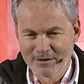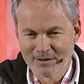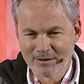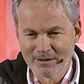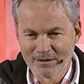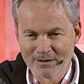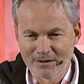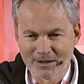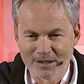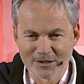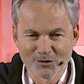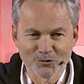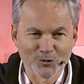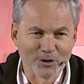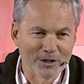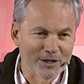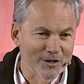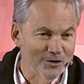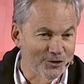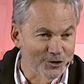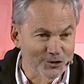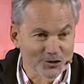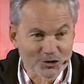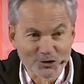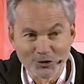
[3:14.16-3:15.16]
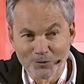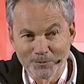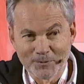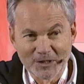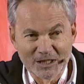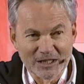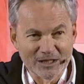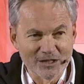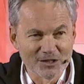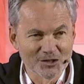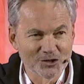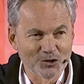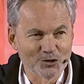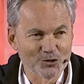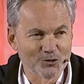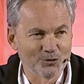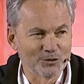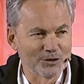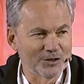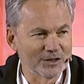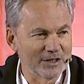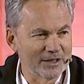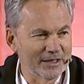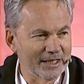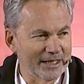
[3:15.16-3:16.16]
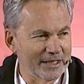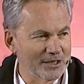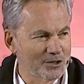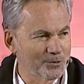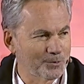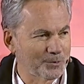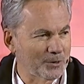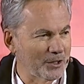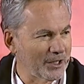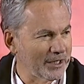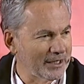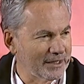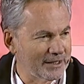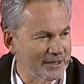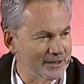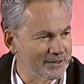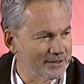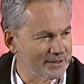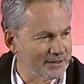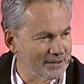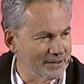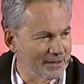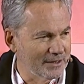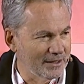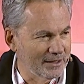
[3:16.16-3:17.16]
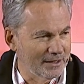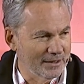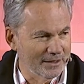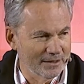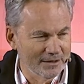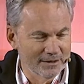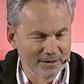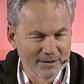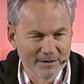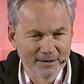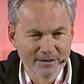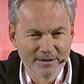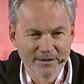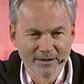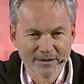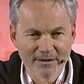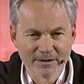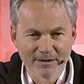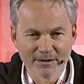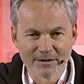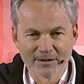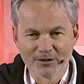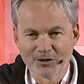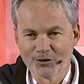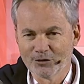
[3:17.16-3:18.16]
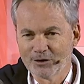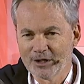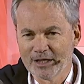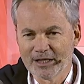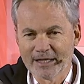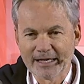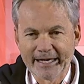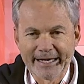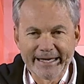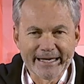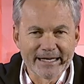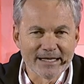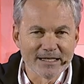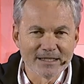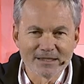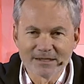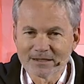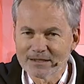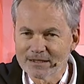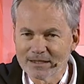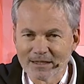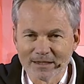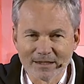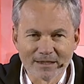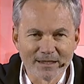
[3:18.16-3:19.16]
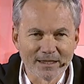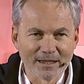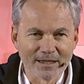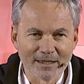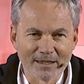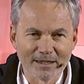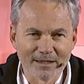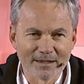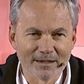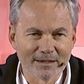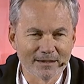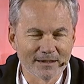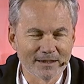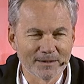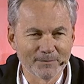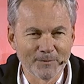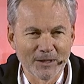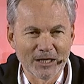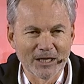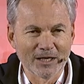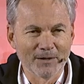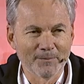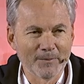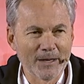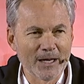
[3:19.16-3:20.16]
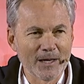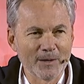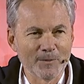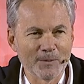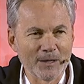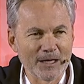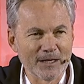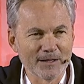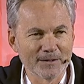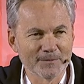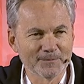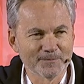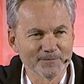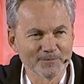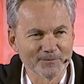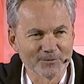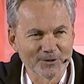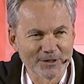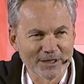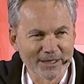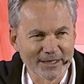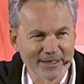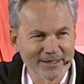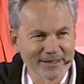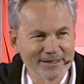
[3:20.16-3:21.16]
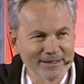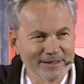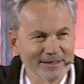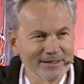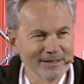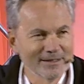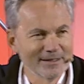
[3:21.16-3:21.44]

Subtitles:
That's why there's so many issues with teenage pregnancy. You know, they kiss and they make a baby, right?